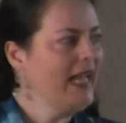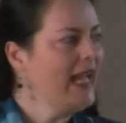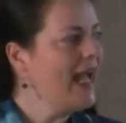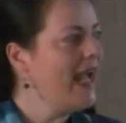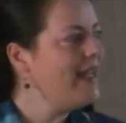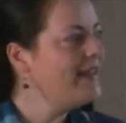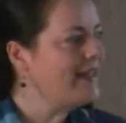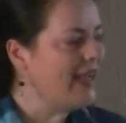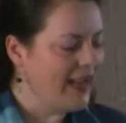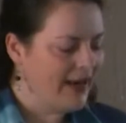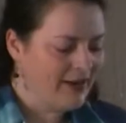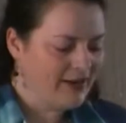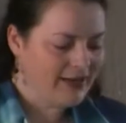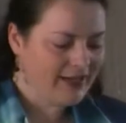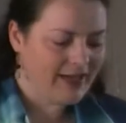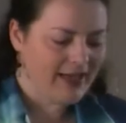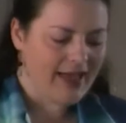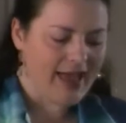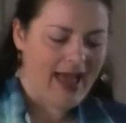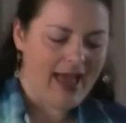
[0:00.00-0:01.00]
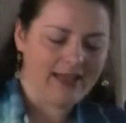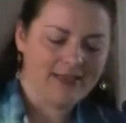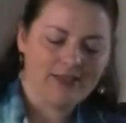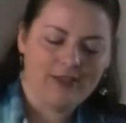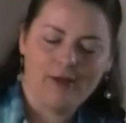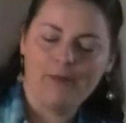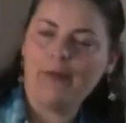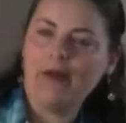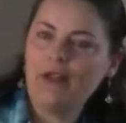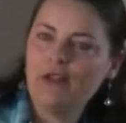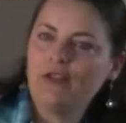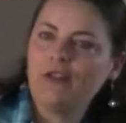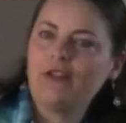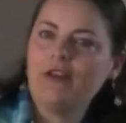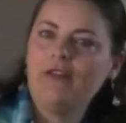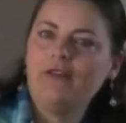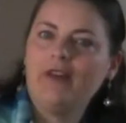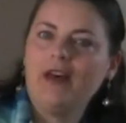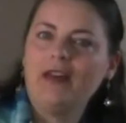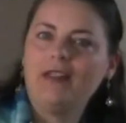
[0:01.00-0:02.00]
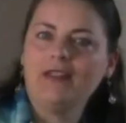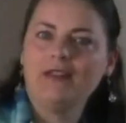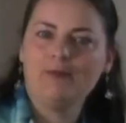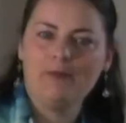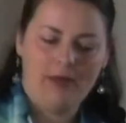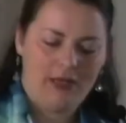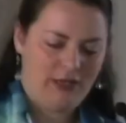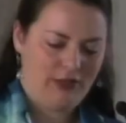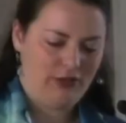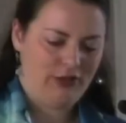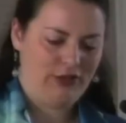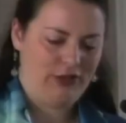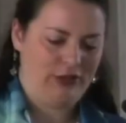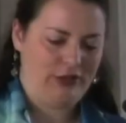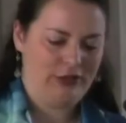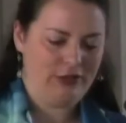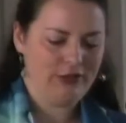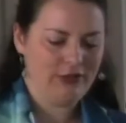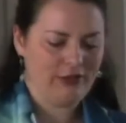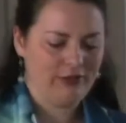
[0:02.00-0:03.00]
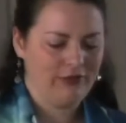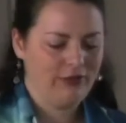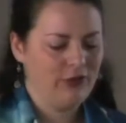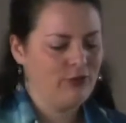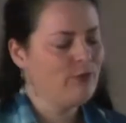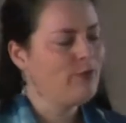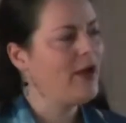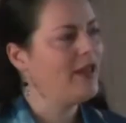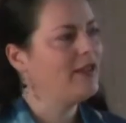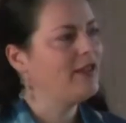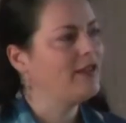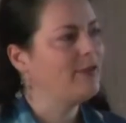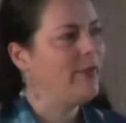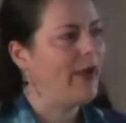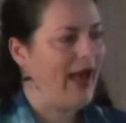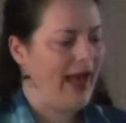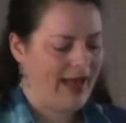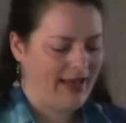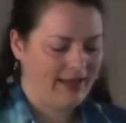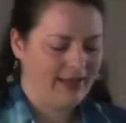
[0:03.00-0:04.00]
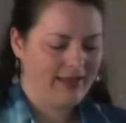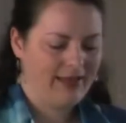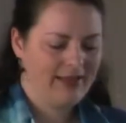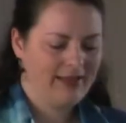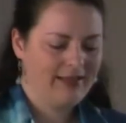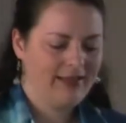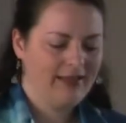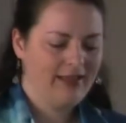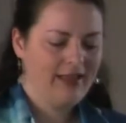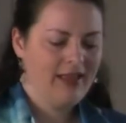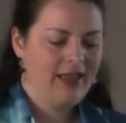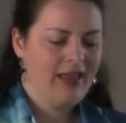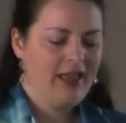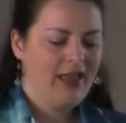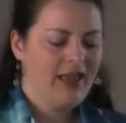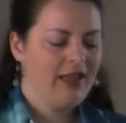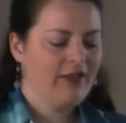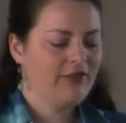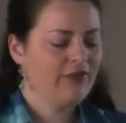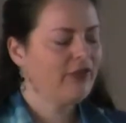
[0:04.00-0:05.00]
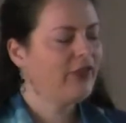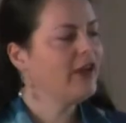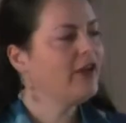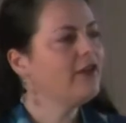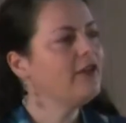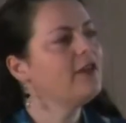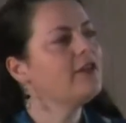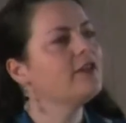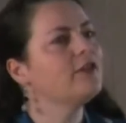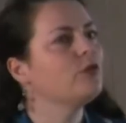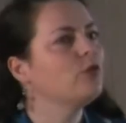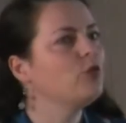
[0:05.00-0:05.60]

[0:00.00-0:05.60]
And Erica asked a bunch of us ministers a few months back, if there is